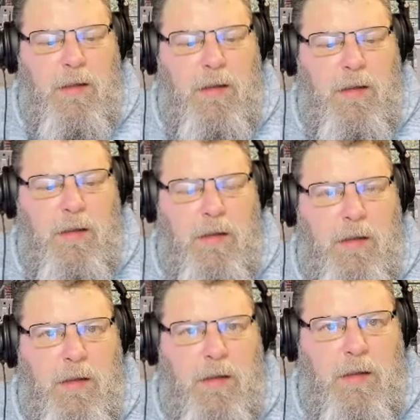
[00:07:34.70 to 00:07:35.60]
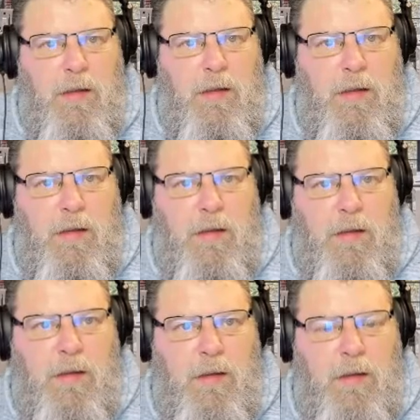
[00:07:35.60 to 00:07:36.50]

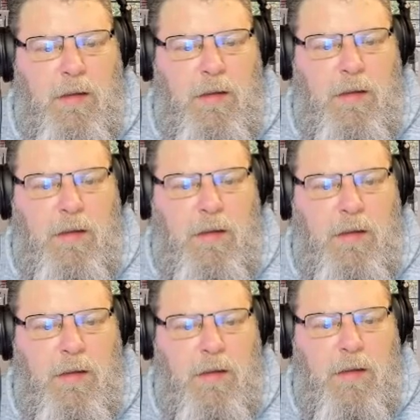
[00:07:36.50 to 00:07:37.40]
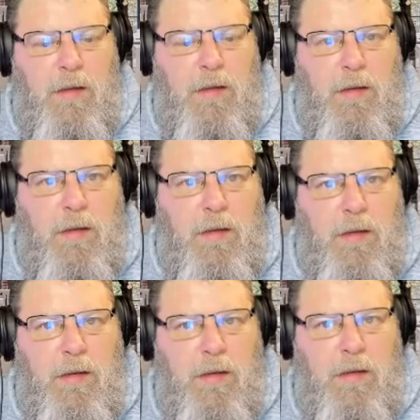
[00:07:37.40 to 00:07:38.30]

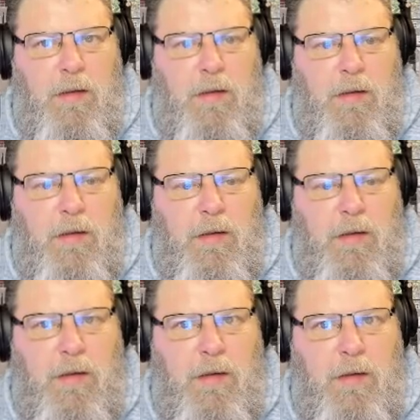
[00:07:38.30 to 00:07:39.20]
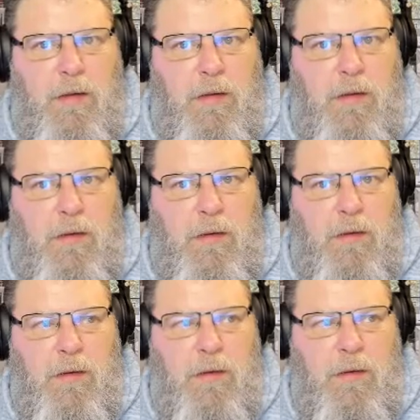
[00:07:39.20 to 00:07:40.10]

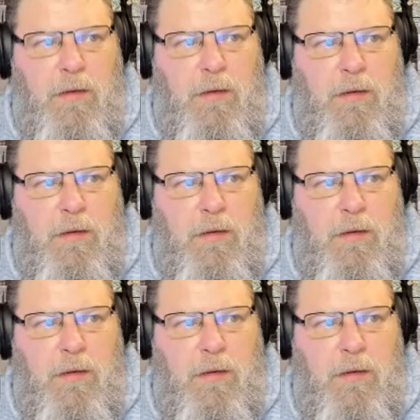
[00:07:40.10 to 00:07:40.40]
(not speaking)